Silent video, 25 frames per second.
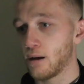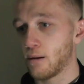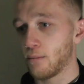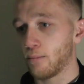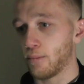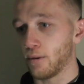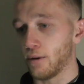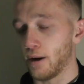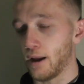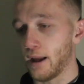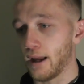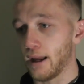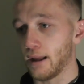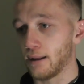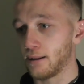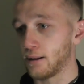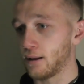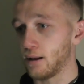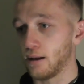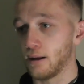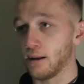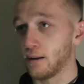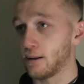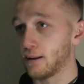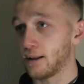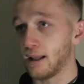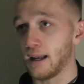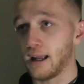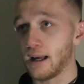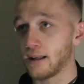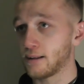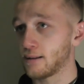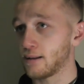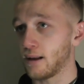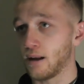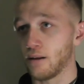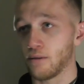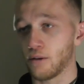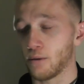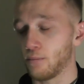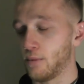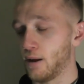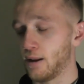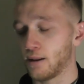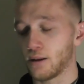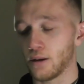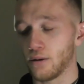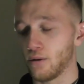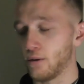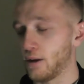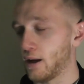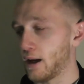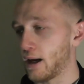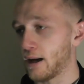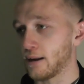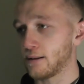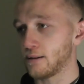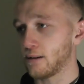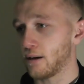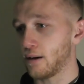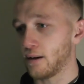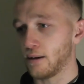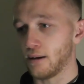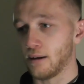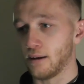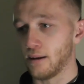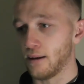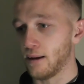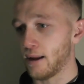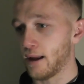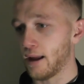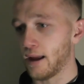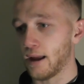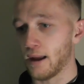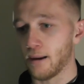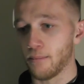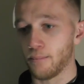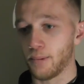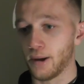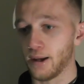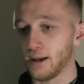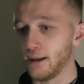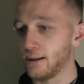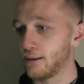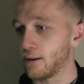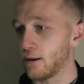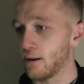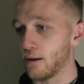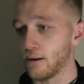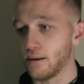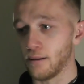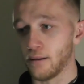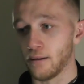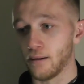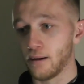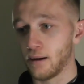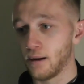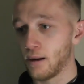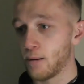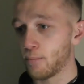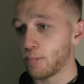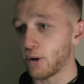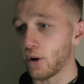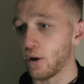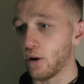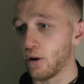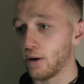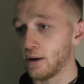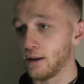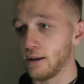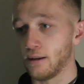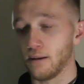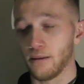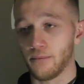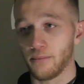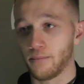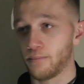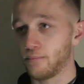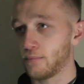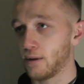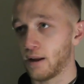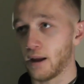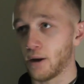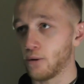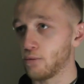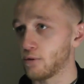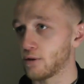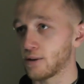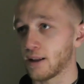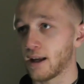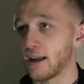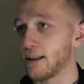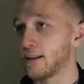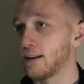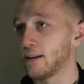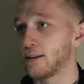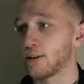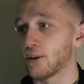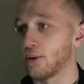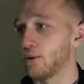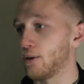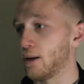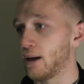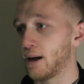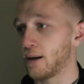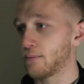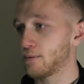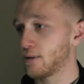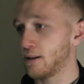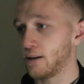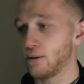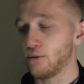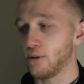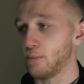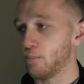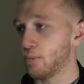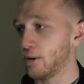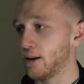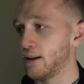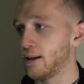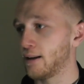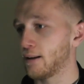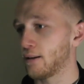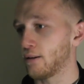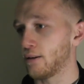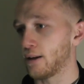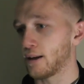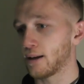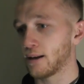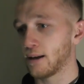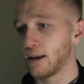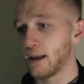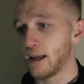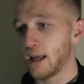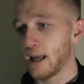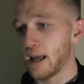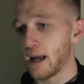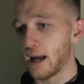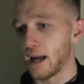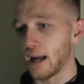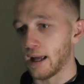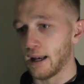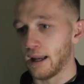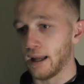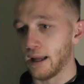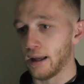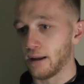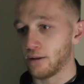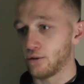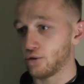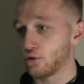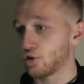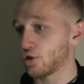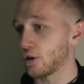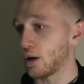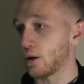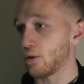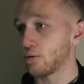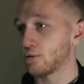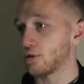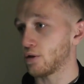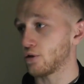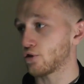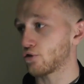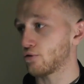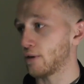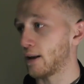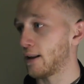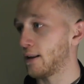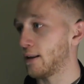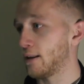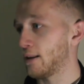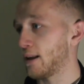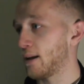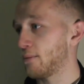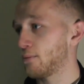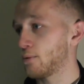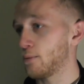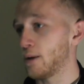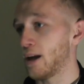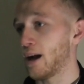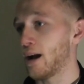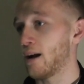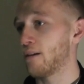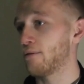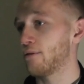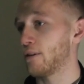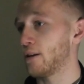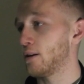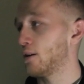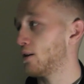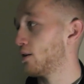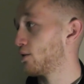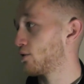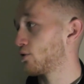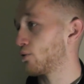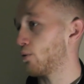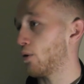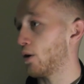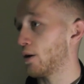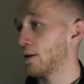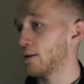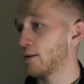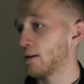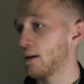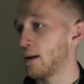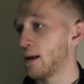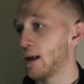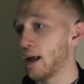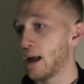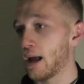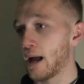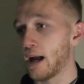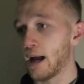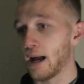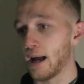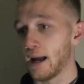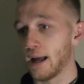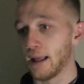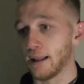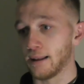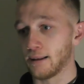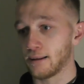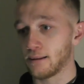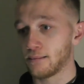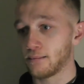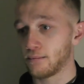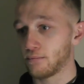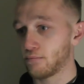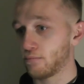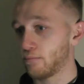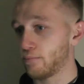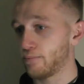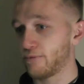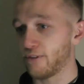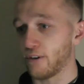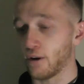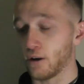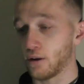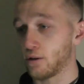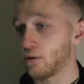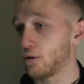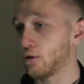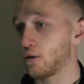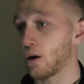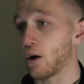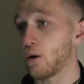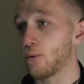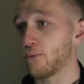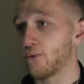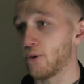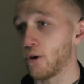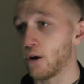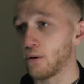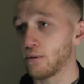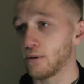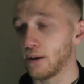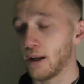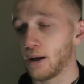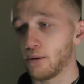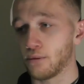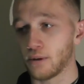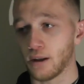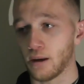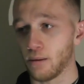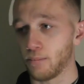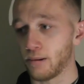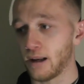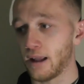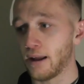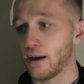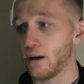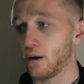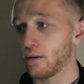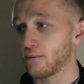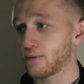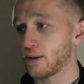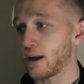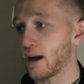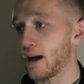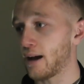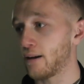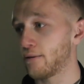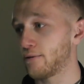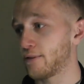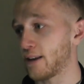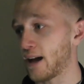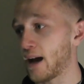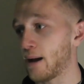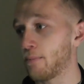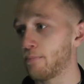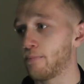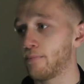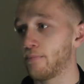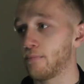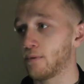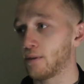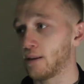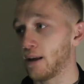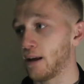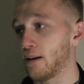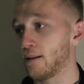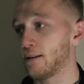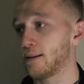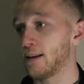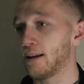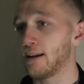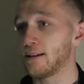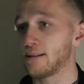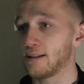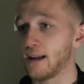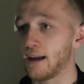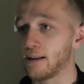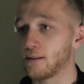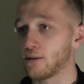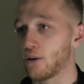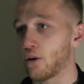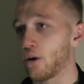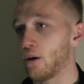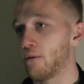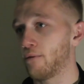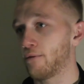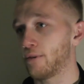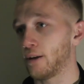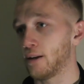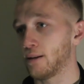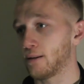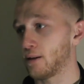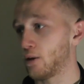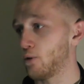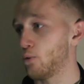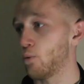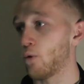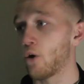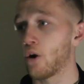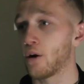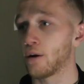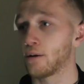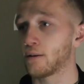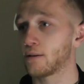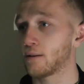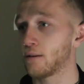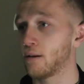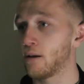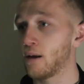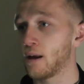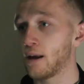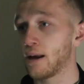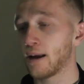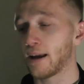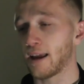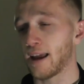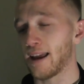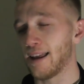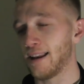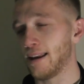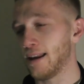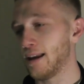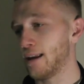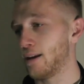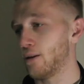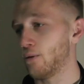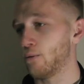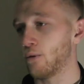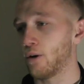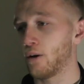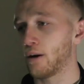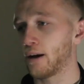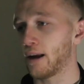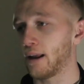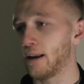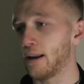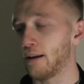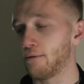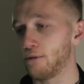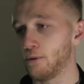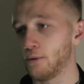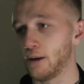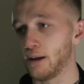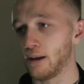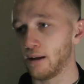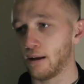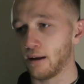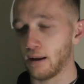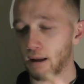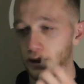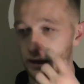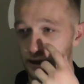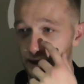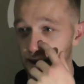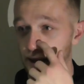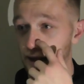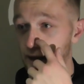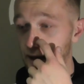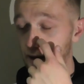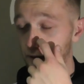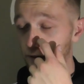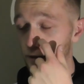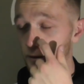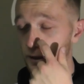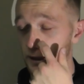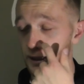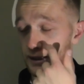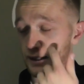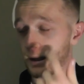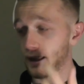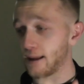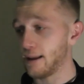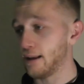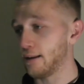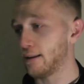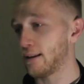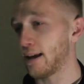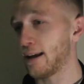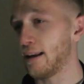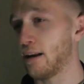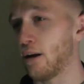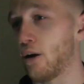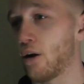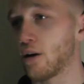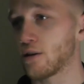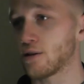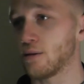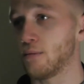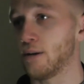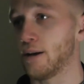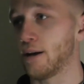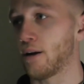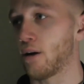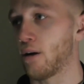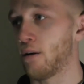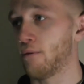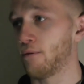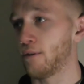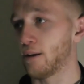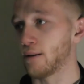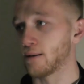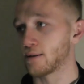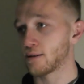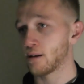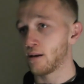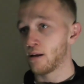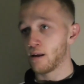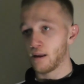But the lads that have come in tonight, Adza and Peter and Pauly, they're outstanding tonight, absolutely brilliant. Like, and it just shows the strength and depth we have in this squad. And for going forward now in the playoffs, to have these lads confident who weren't getting in, who weren't getting every week, they lost a bit of confidence.